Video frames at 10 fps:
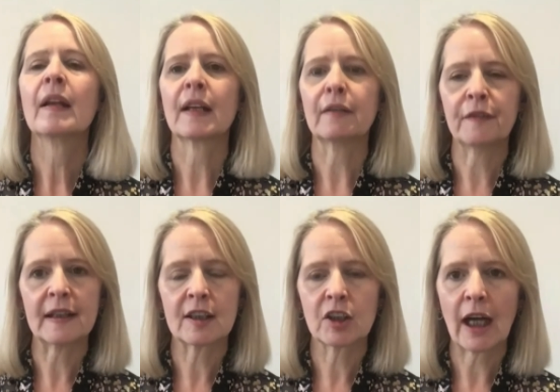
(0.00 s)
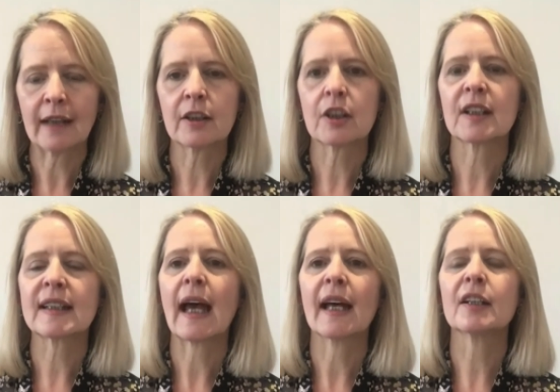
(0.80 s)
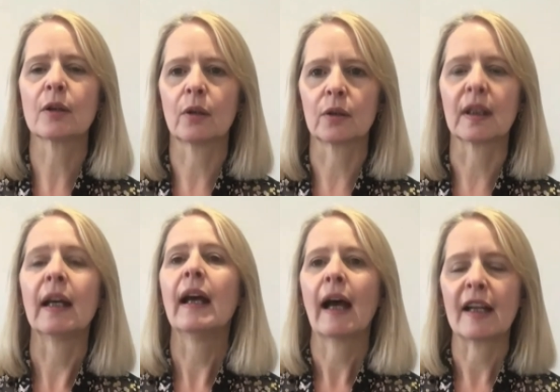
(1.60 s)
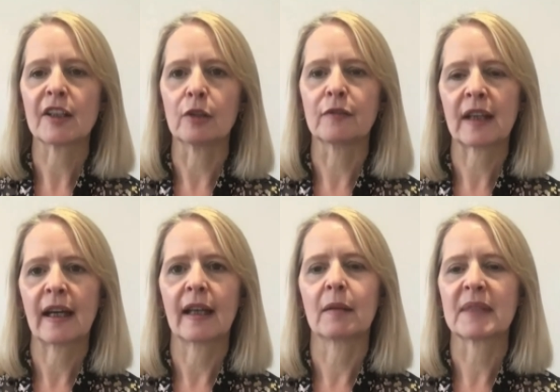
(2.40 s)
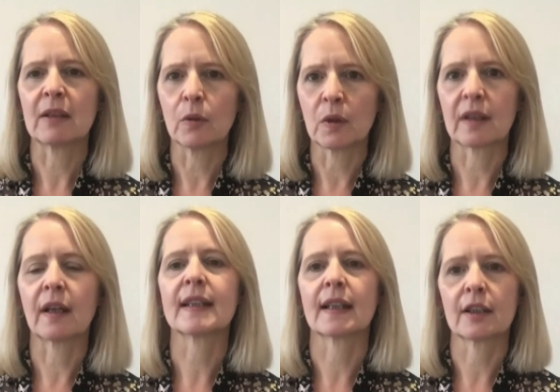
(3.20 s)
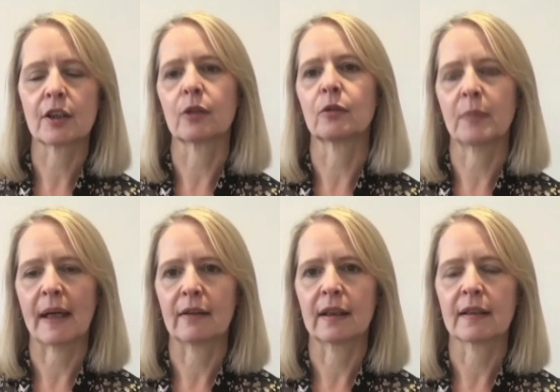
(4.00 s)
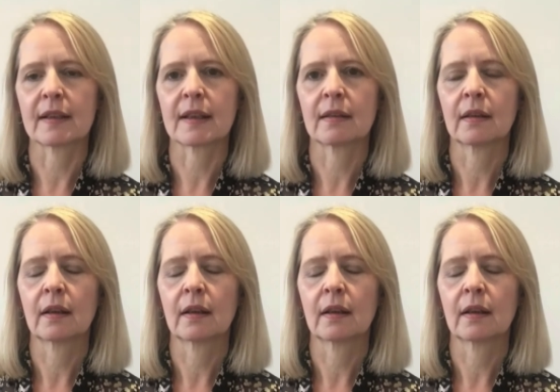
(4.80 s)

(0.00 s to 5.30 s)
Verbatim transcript: They faced challenges head on and overcame organisational barriers.